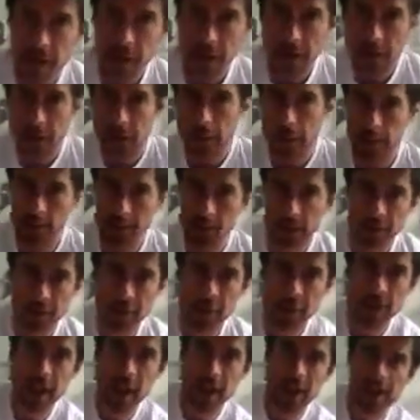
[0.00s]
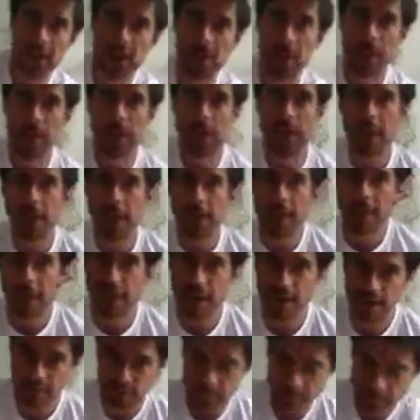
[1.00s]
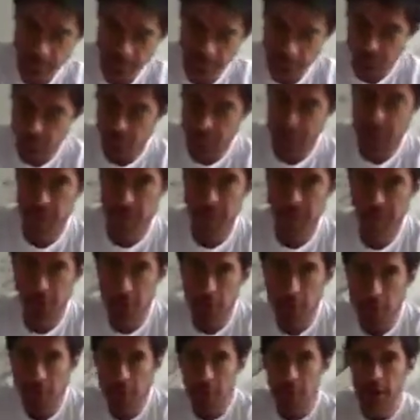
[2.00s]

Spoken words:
Now I don't know if you can see that from there, guys, but to roll your